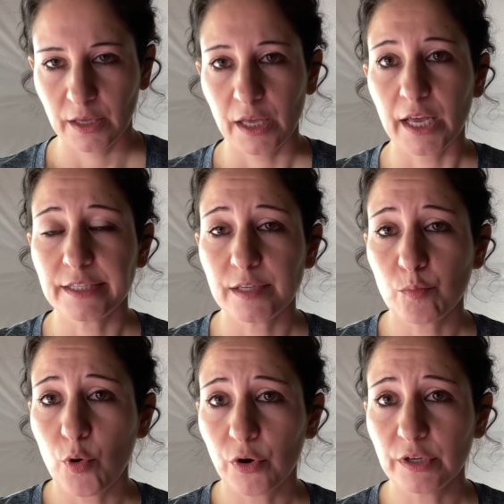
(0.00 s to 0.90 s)
It's
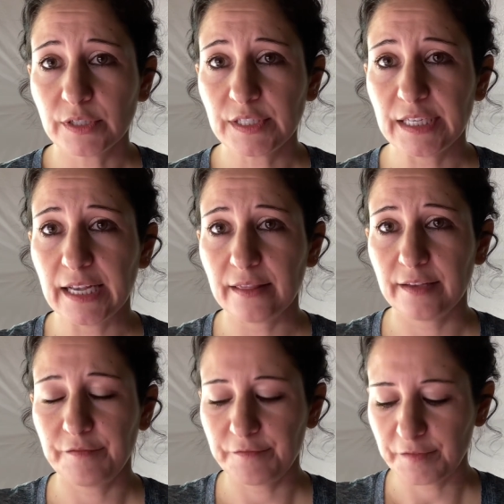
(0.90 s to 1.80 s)
important to get the
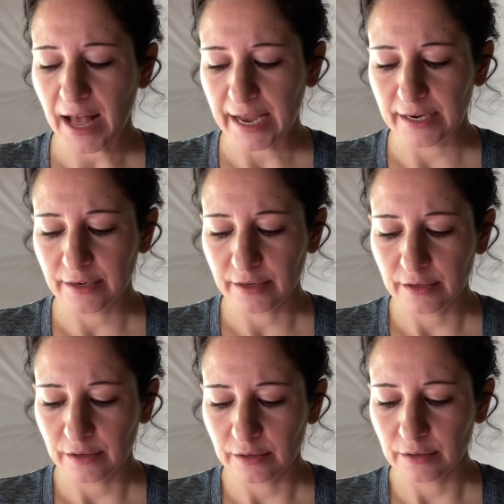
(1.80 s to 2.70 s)
fine
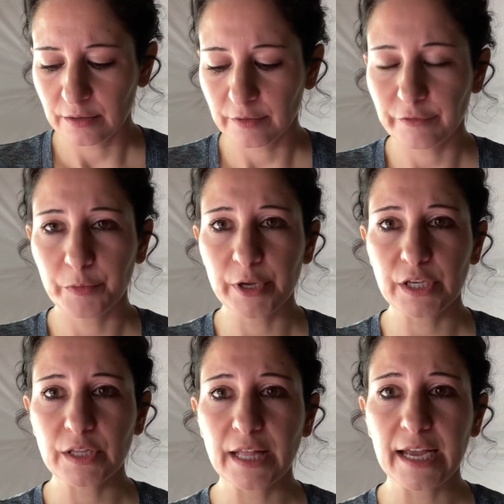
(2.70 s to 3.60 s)

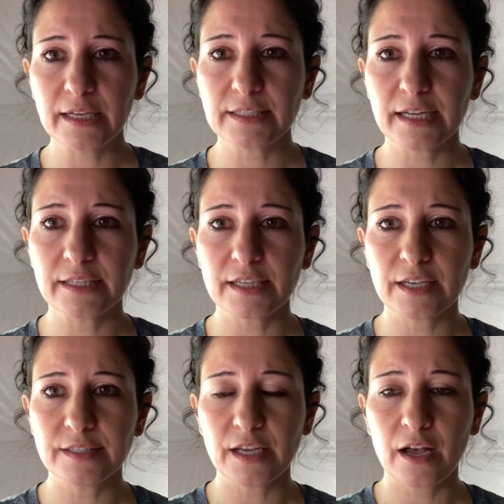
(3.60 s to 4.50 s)
vermiculite. It
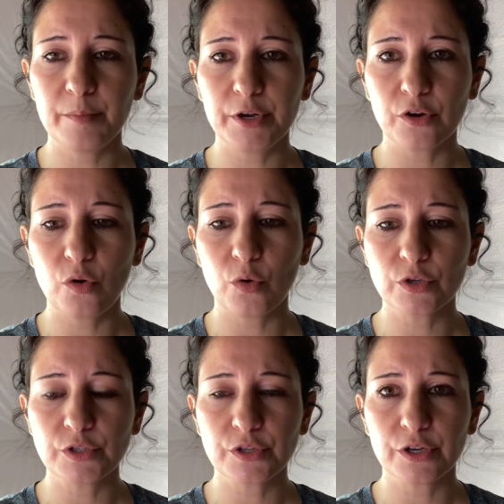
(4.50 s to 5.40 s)
does come in a
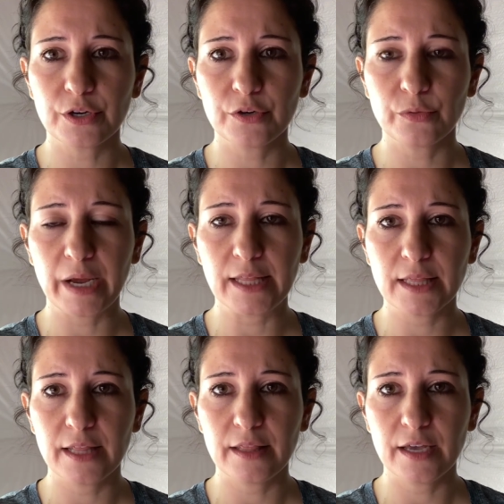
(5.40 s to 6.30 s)
coarser grain
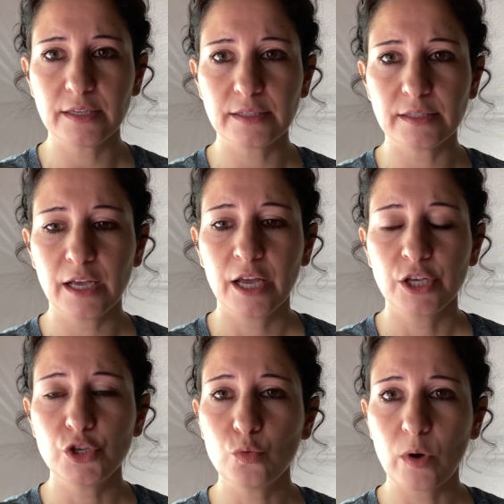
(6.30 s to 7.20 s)
than this.
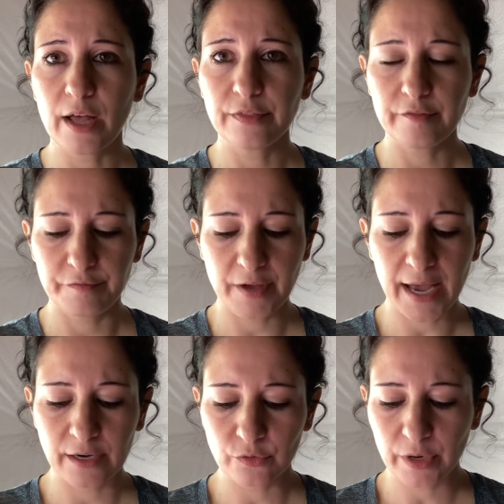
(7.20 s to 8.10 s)
You want the
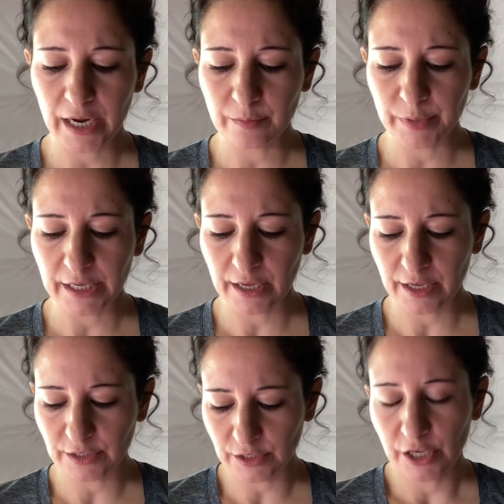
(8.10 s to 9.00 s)
fine grain because